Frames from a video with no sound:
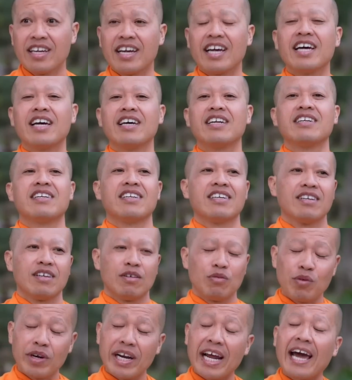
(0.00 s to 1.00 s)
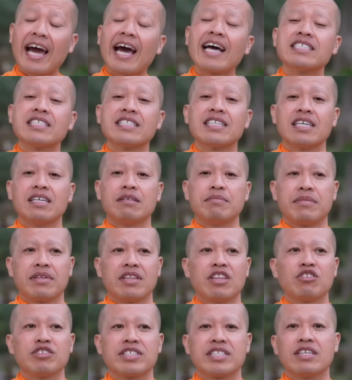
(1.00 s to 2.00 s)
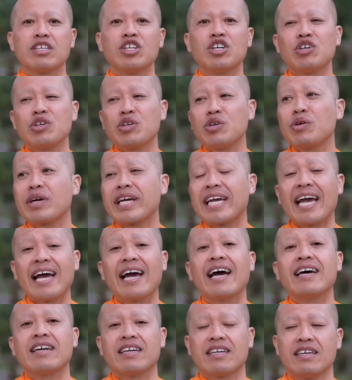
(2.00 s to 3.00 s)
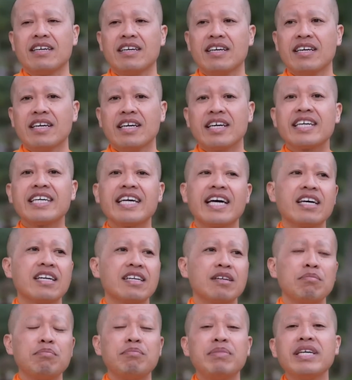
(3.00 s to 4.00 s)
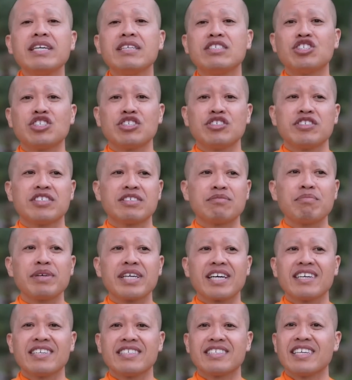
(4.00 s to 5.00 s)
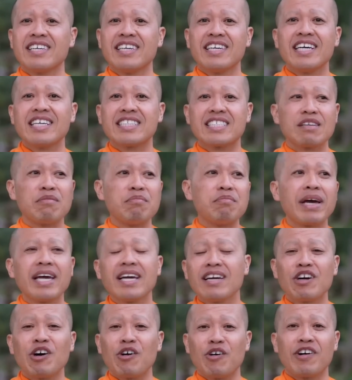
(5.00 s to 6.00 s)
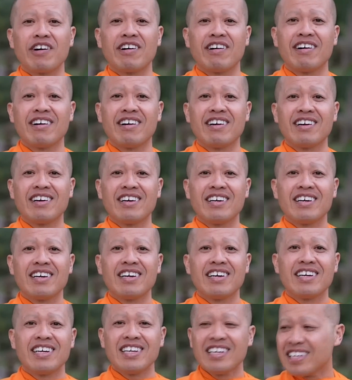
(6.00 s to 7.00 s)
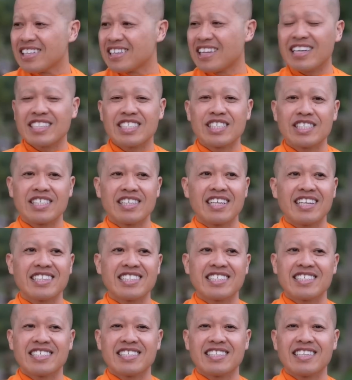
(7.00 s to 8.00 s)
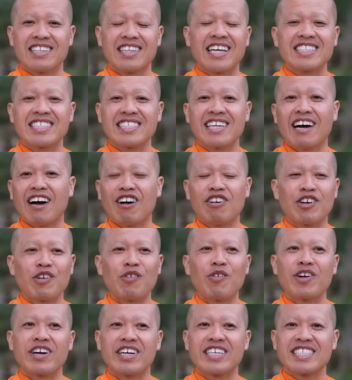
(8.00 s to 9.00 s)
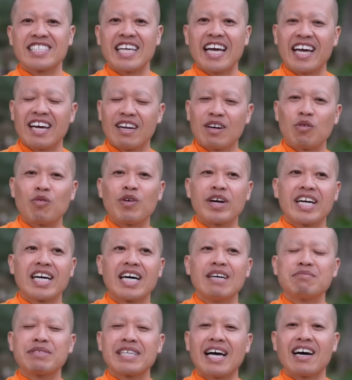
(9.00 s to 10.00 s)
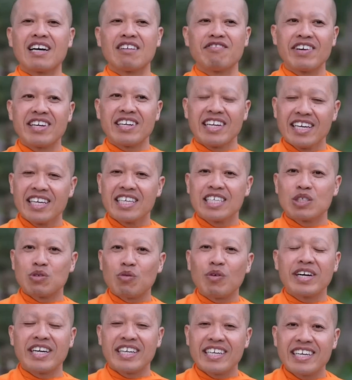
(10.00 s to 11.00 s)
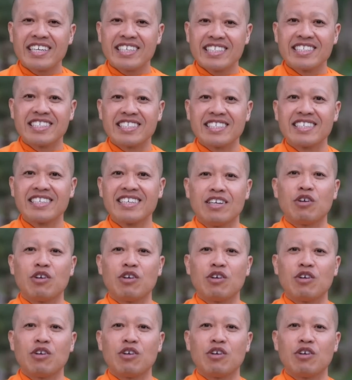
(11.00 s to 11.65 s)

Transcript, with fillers: And when I ask them, they'll say, no, you can't get beet juice because it's a mango it, that's, that's, that's not how it works. And what comes out of it is what it is.